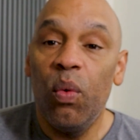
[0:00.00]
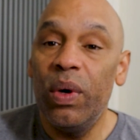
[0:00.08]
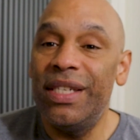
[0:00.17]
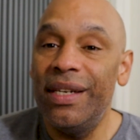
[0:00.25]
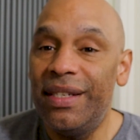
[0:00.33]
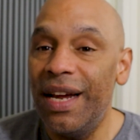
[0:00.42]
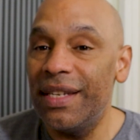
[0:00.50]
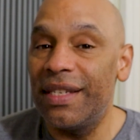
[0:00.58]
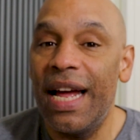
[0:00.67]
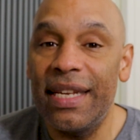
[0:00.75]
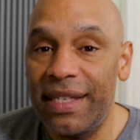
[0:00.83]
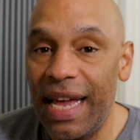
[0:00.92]
which it does
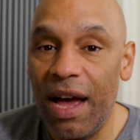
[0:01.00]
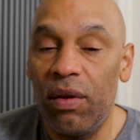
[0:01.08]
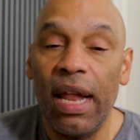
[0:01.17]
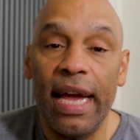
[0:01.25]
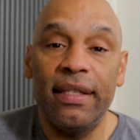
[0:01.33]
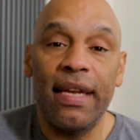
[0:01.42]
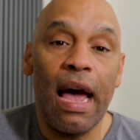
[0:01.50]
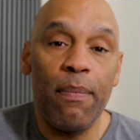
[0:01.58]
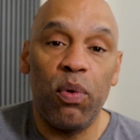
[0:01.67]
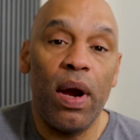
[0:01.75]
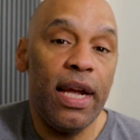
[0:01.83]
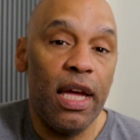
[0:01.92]
not sound like
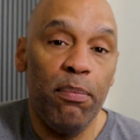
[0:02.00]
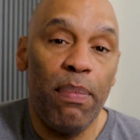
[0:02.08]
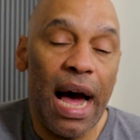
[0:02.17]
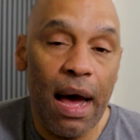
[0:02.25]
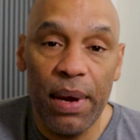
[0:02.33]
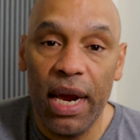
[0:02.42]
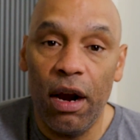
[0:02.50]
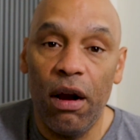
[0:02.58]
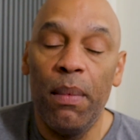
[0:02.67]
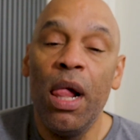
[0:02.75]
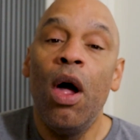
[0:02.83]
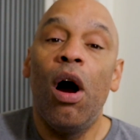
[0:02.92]
Top Rank and Bob
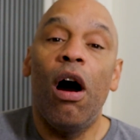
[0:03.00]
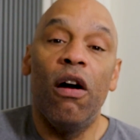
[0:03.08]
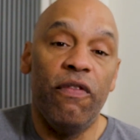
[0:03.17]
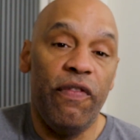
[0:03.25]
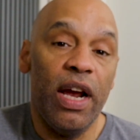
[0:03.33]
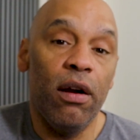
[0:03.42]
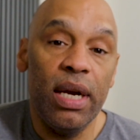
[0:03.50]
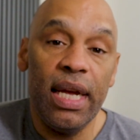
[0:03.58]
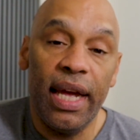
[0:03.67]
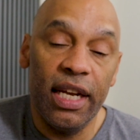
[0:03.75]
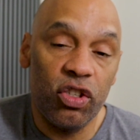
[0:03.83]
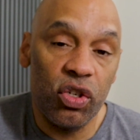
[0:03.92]
Arum are
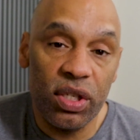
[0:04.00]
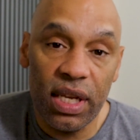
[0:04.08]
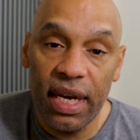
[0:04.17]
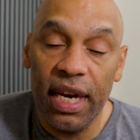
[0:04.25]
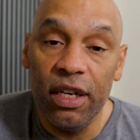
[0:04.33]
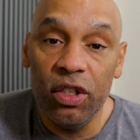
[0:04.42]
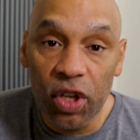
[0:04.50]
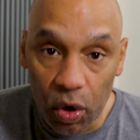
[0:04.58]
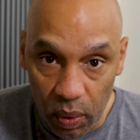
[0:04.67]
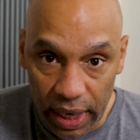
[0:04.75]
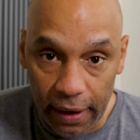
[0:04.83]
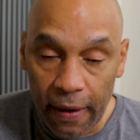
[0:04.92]
very interested in
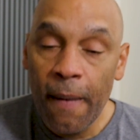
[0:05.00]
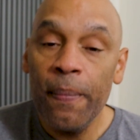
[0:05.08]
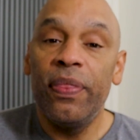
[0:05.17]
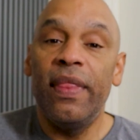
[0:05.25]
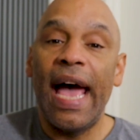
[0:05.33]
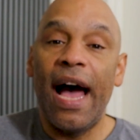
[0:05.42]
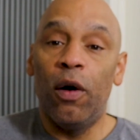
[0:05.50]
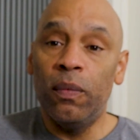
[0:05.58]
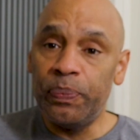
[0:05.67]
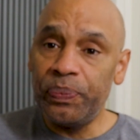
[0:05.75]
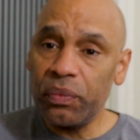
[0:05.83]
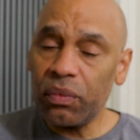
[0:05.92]
doing.
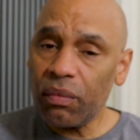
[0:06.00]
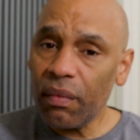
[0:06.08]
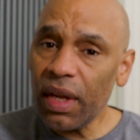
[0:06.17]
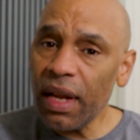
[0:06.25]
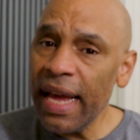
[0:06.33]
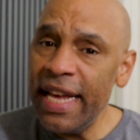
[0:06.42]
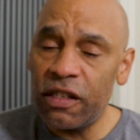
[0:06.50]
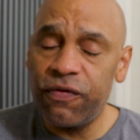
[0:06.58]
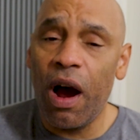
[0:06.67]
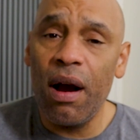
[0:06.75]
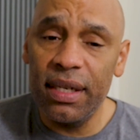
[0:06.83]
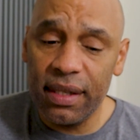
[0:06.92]
Now, as
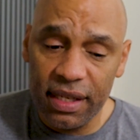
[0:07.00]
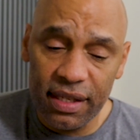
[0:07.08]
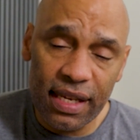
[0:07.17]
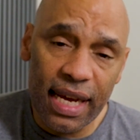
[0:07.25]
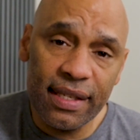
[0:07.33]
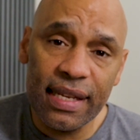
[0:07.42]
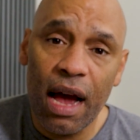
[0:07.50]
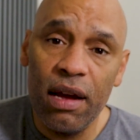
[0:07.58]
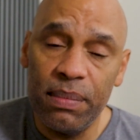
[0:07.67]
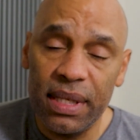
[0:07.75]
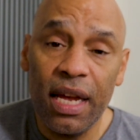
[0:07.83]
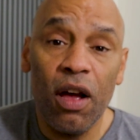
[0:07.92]
far as Conceição
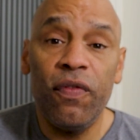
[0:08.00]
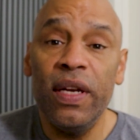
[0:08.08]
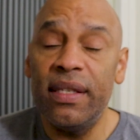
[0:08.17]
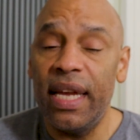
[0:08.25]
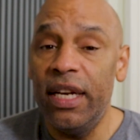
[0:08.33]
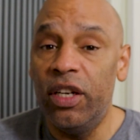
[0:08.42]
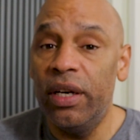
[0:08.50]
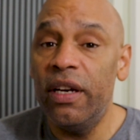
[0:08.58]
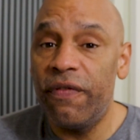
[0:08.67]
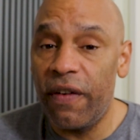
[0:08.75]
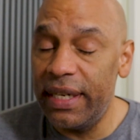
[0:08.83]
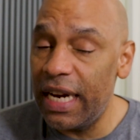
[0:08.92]
himself, he's
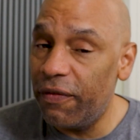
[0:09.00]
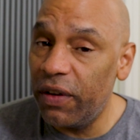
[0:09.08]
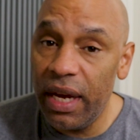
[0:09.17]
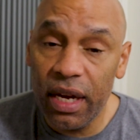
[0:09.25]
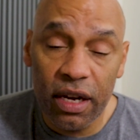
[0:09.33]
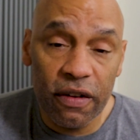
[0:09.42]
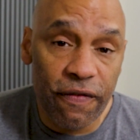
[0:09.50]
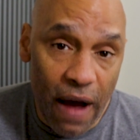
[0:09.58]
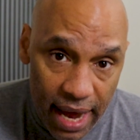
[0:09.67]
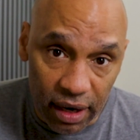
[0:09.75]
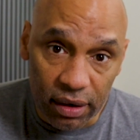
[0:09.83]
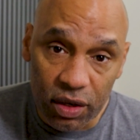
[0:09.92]
definitely a good
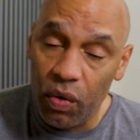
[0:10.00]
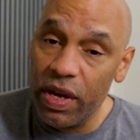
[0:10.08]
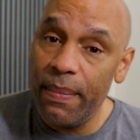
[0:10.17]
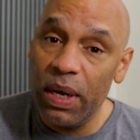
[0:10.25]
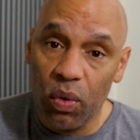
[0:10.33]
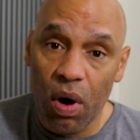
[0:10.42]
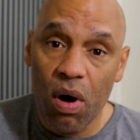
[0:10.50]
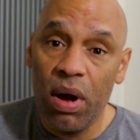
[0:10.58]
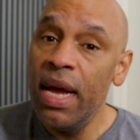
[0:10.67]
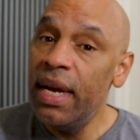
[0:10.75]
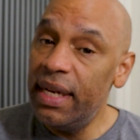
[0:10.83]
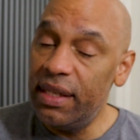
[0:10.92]
fighter. Don't get me
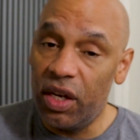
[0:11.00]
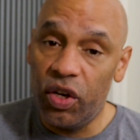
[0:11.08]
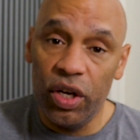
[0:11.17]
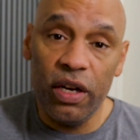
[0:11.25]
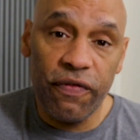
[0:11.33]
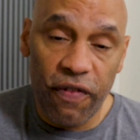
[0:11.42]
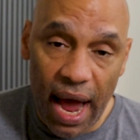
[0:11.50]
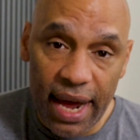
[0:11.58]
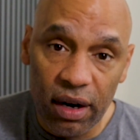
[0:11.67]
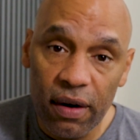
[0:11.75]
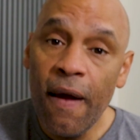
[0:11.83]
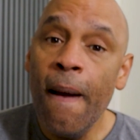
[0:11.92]
wrong. He's a good
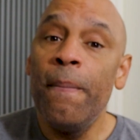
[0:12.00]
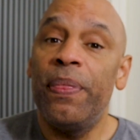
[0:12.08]
fighter.